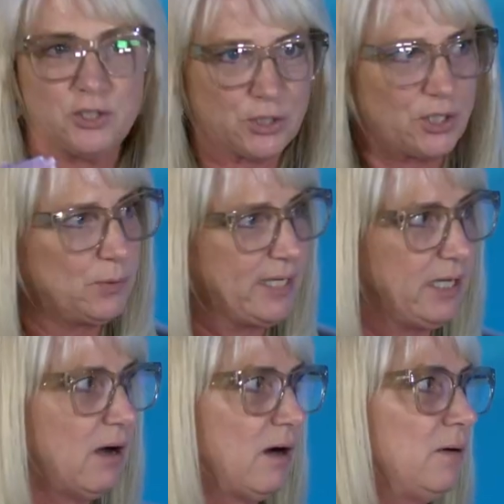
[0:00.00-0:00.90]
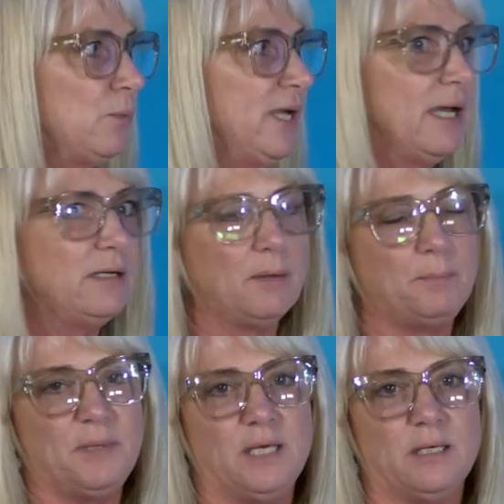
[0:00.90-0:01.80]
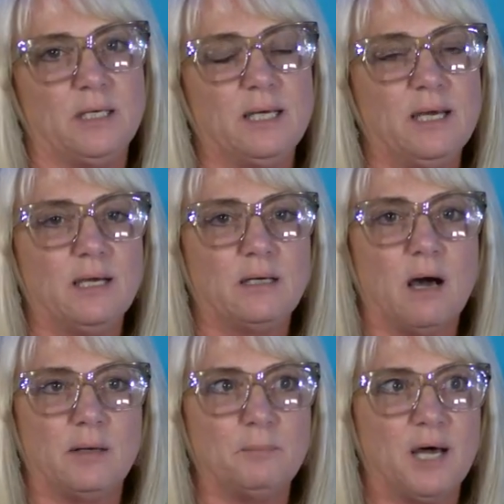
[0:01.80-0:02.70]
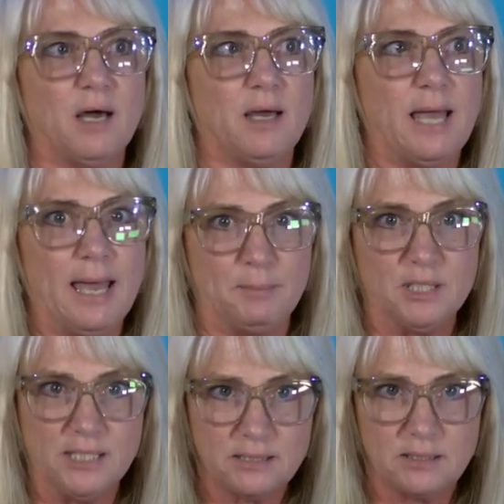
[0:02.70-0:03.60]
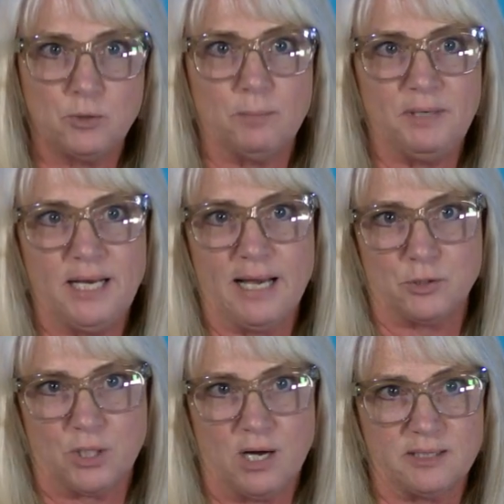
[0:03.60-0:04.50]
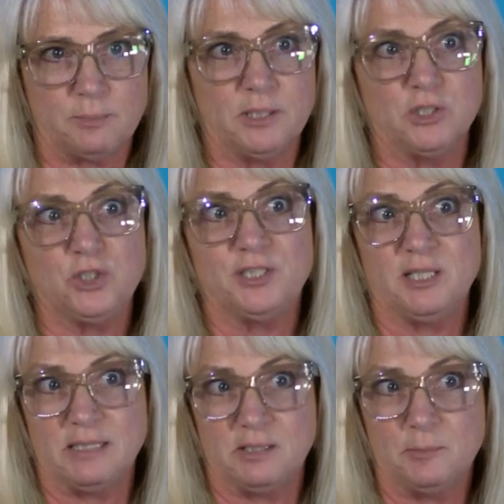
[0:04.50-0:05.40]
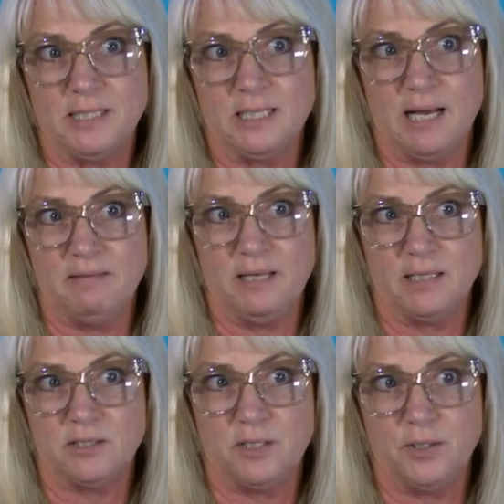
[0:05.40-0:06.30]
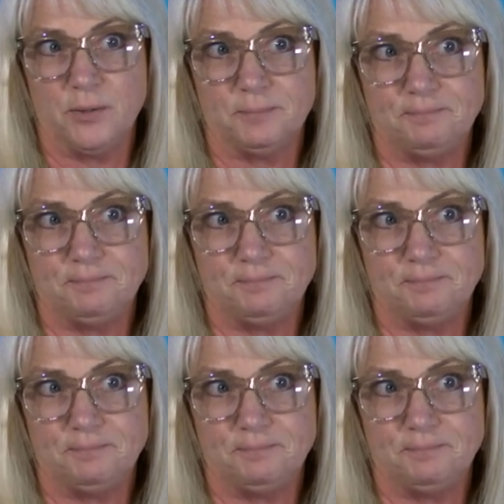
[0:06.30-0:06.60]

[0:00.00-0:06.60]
Took her to an ER. We ended up being gone by ambulance to a pediatric hospital, and she spent a night in the ICU.